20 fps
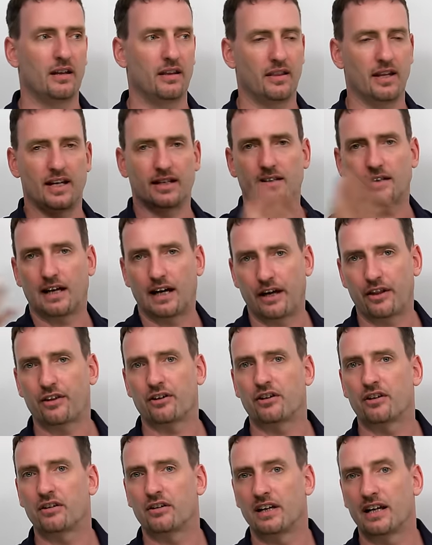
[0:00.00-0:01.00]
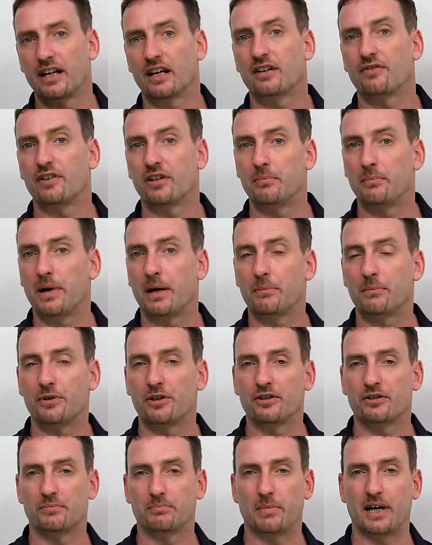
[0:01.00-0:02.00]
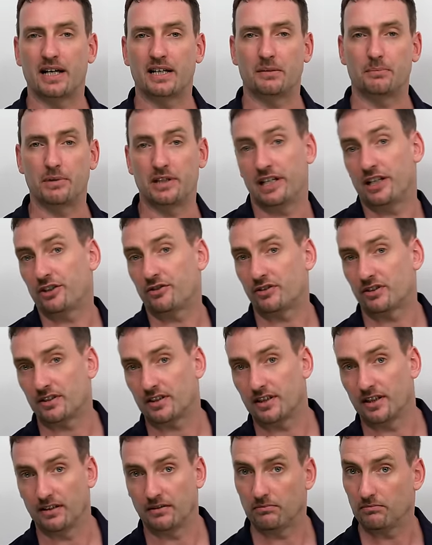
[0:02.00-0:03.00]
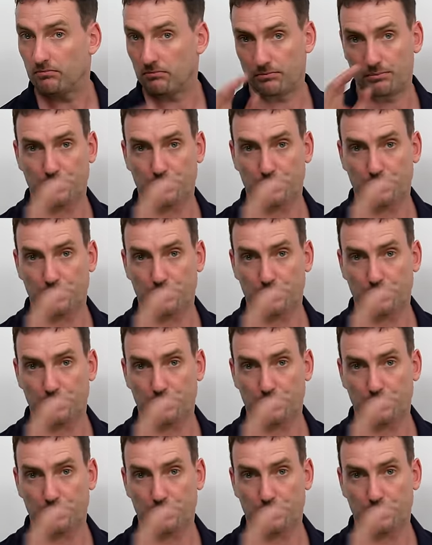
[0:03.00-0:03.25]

that other engVid members might be interested in.